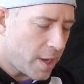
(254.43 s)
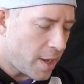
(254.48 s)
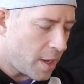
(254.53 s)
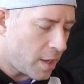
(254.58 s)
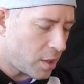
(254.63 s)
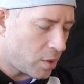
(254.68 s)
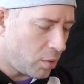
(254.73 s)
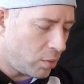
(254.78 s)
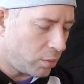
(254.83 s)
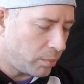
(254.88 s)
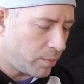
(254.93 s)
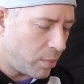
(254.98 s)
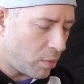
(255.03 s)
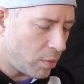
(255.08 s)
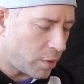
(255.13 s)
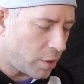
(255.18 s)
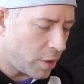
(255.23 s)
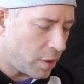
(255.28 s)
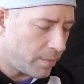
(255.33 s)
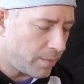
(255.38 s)
Gold
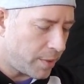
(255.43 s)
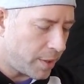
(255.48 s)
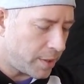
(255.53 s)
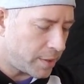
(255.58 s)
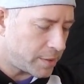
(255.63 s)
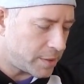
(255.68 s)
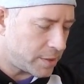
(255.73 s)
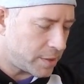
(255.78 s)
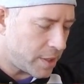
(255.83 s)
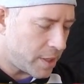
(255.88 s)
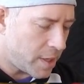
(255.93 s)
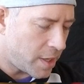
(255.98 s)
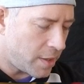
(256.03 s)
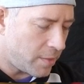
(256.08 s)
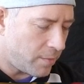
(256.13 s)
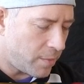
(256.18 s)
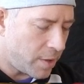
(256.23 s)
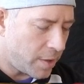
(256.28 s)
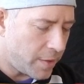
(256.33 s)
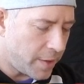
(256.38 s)
border, but it's
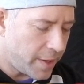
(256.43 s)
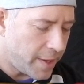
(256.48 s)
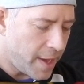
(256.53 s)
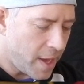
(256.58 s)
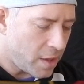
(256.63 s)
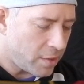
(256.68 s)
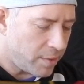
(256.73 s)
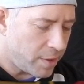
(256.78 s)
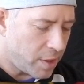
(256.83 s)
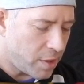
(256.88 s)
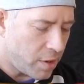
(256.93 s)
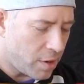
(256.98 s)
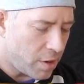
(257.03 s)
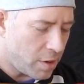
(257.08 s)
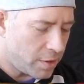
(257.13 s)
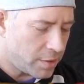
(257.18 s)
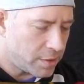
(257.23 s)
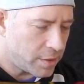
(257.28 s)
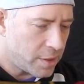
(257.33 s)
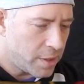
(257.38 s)
one of the gallery
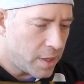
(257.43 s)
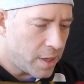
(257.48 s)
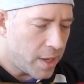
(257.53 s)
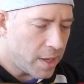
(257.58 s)
cards.